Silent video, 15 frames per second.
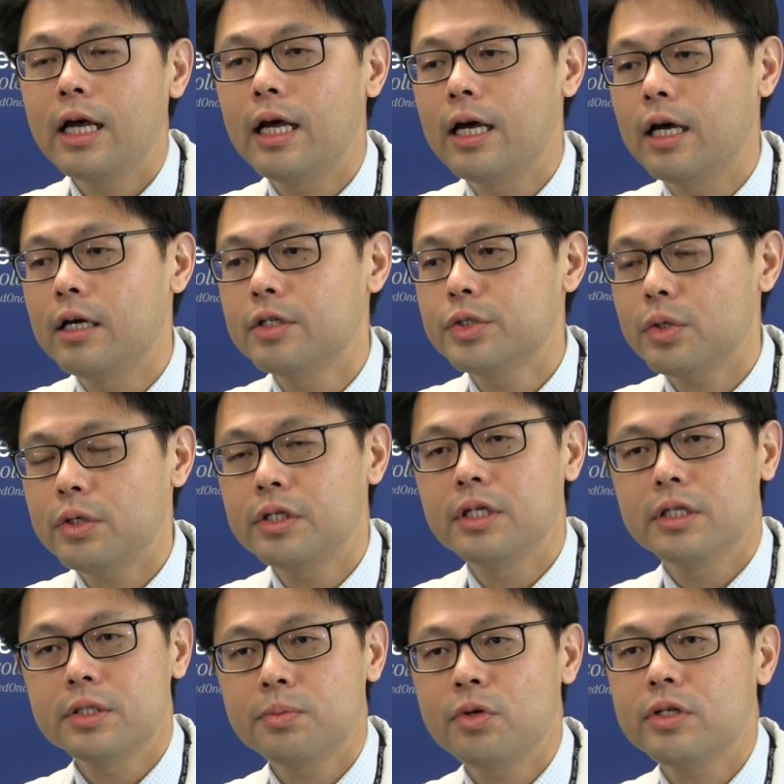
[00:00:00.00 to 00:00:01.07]
Uh, so, in
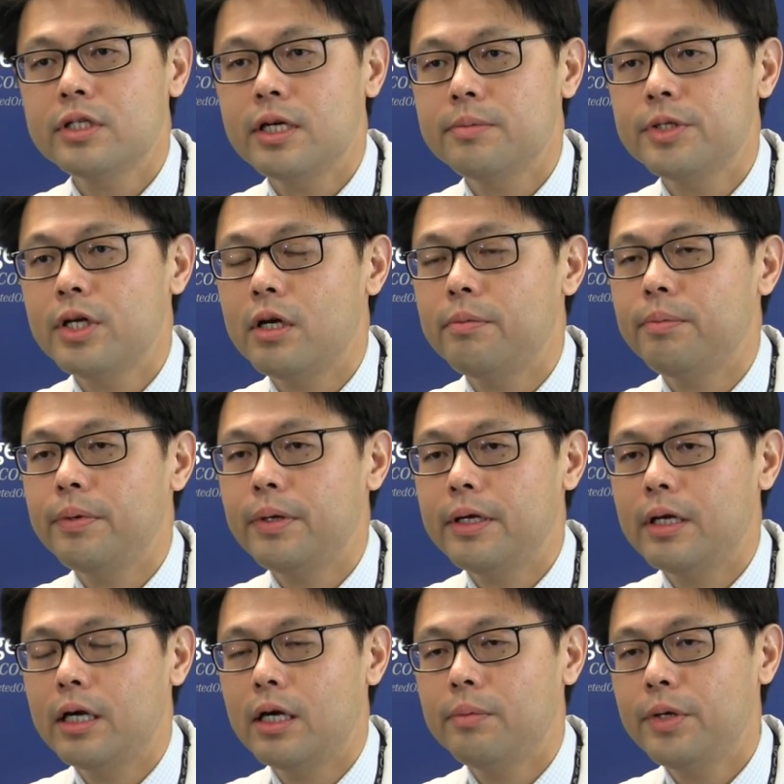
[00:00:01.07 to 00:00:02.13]
a small subset of
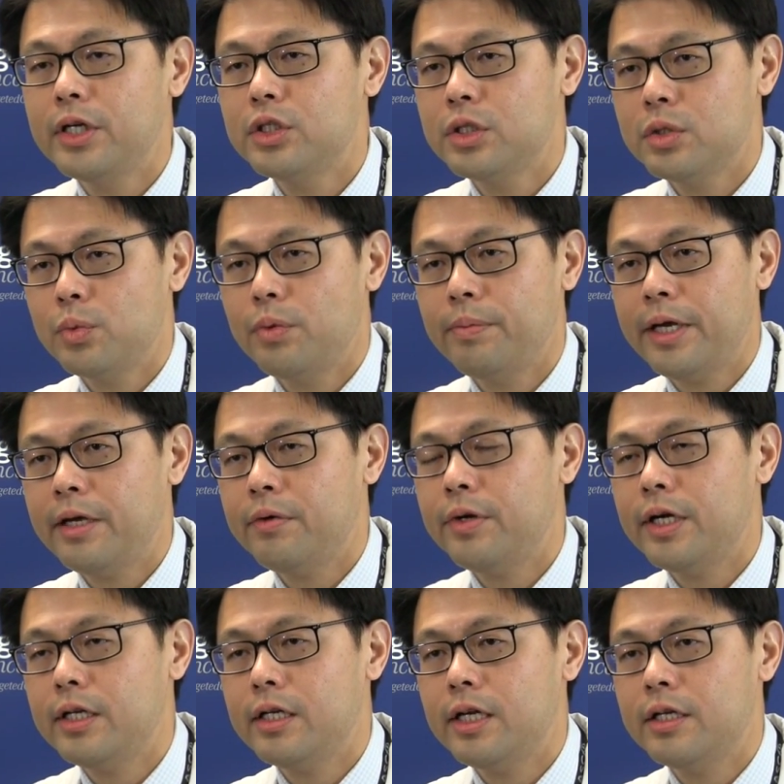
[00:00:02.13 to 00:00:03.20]
uh, patients with
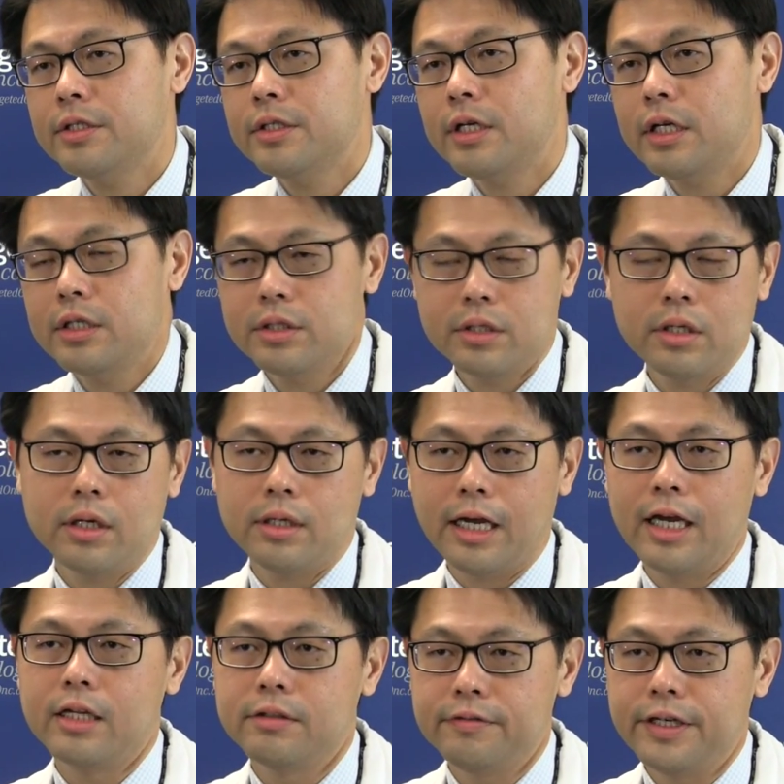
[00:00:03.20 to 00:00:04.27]
pancreatic cancer, it's not
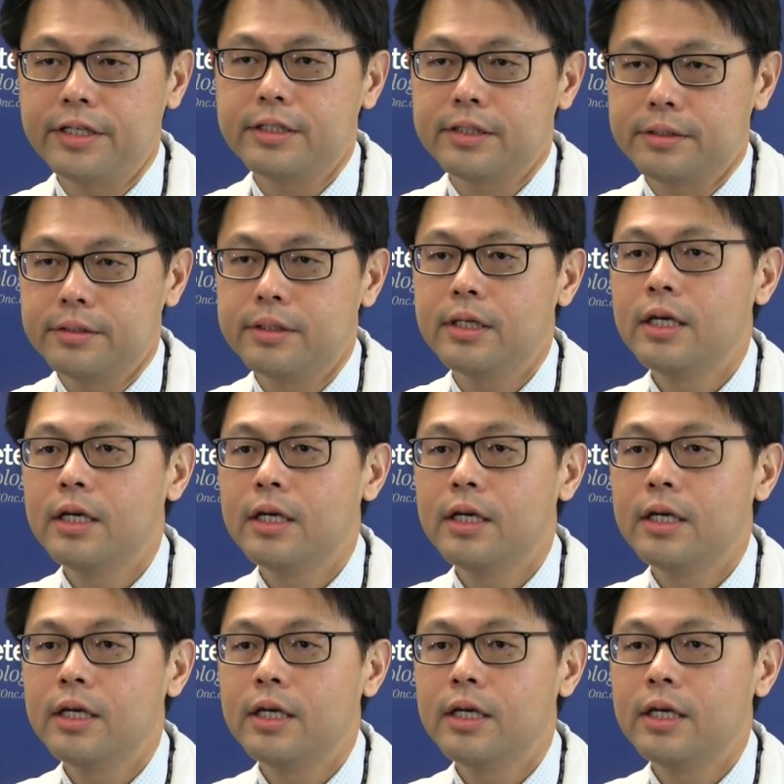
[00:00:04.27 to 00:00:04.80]
elevated.